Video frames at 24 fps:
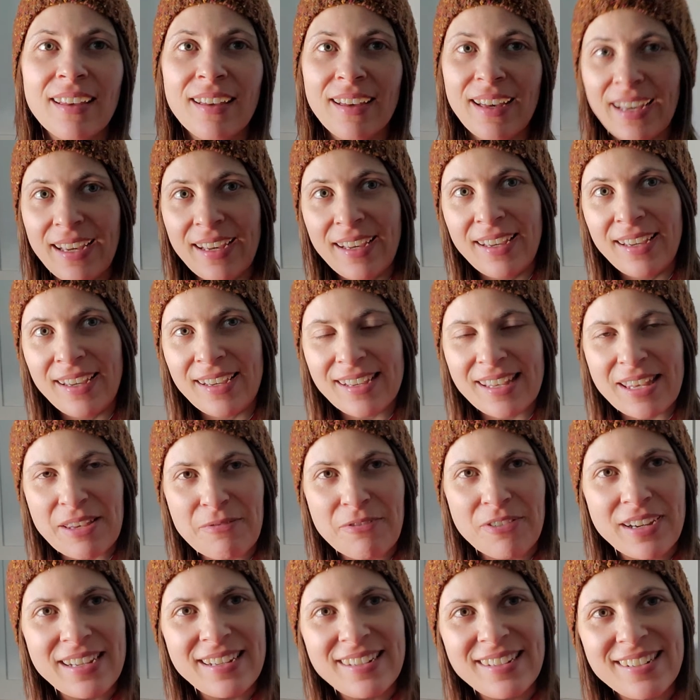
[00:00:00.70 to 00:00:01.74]
Hey, I keep
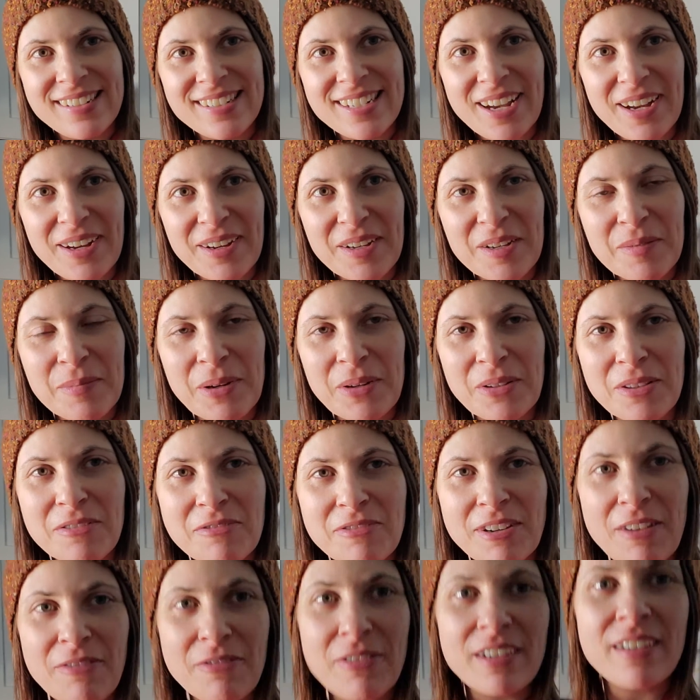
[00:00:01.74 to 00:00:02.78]
forgetting to talk about the
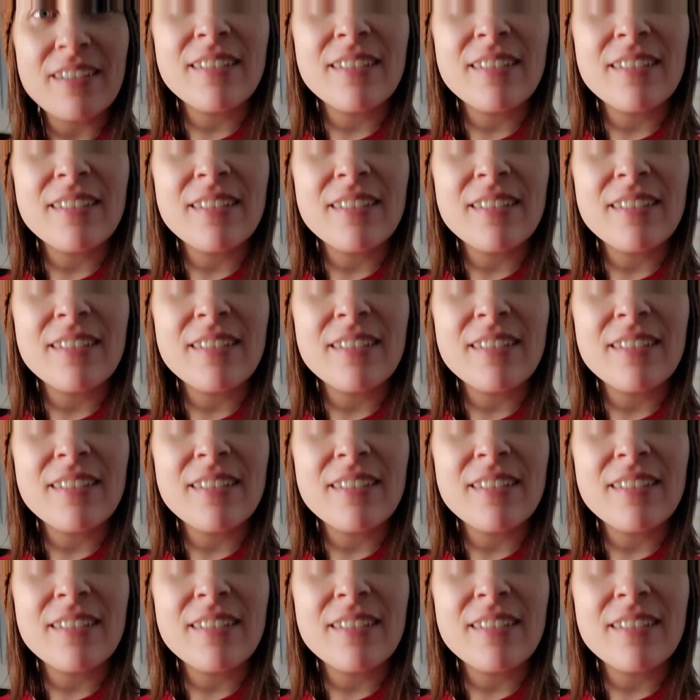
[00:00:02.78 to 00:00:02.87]
Fight for